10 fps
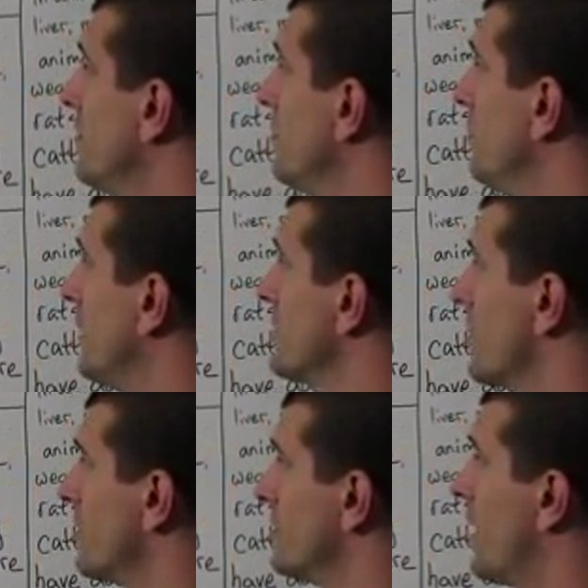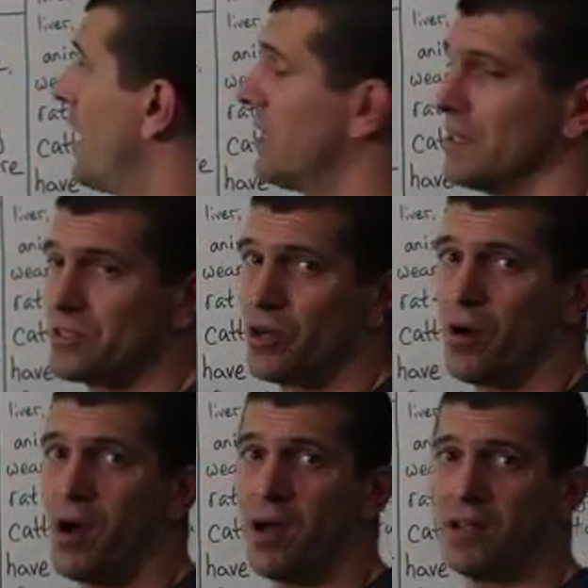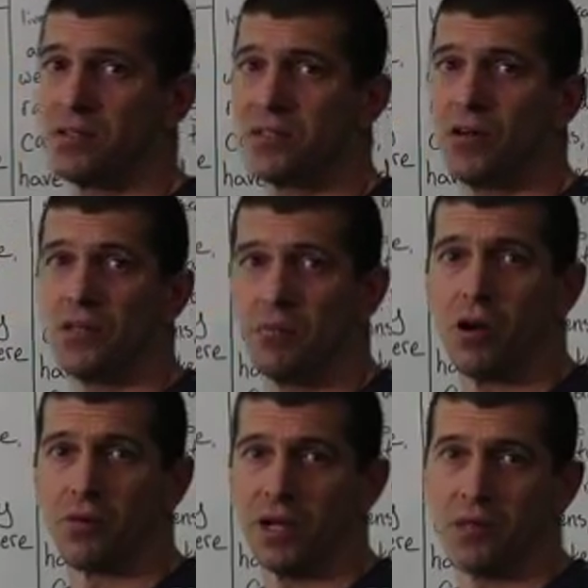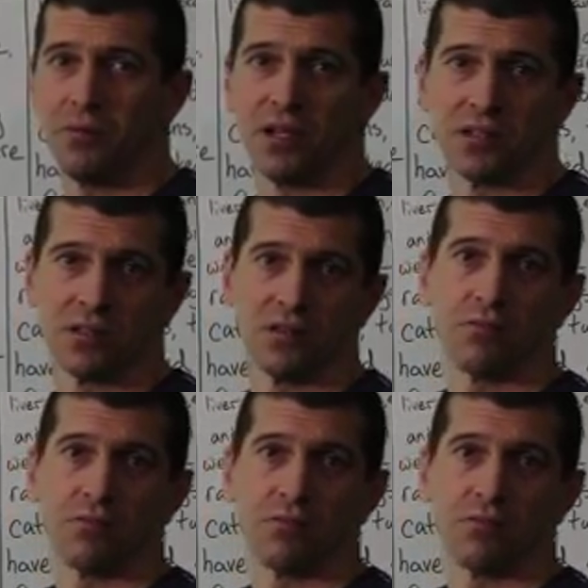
because our diet is so high in sodium already because of the